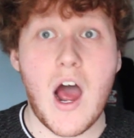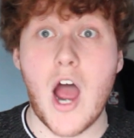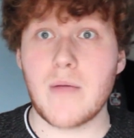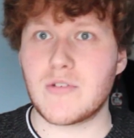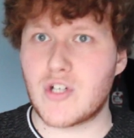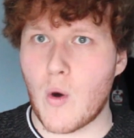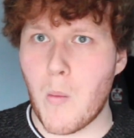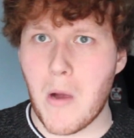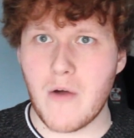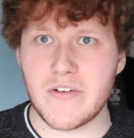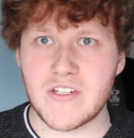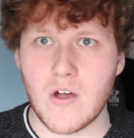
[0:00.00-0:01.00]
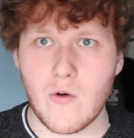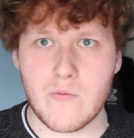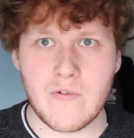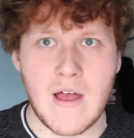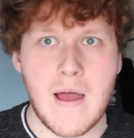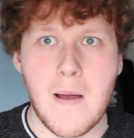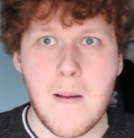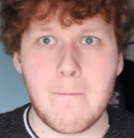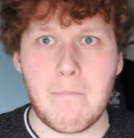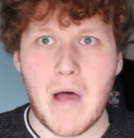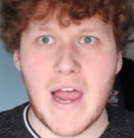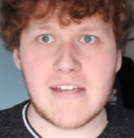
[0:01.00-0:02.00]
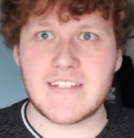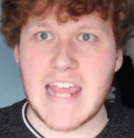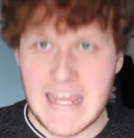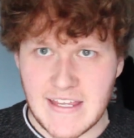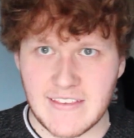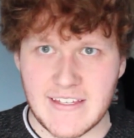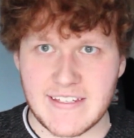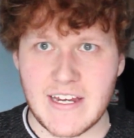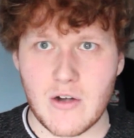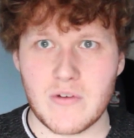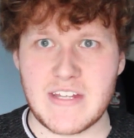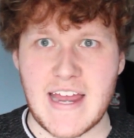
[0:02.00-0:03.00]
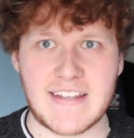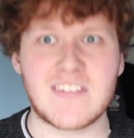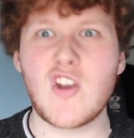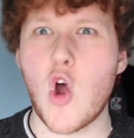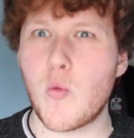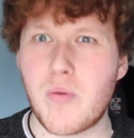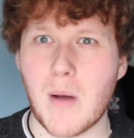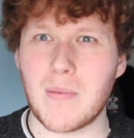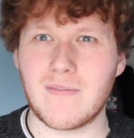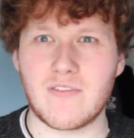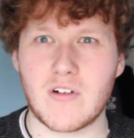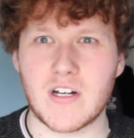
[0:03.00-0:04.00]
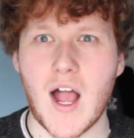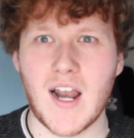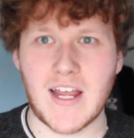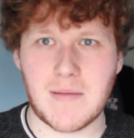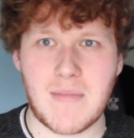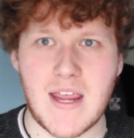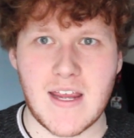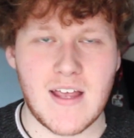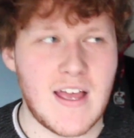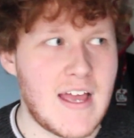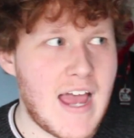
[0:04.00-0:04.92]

I'm showing my resolve by taking this hero's head. It's no problem for a guy like me.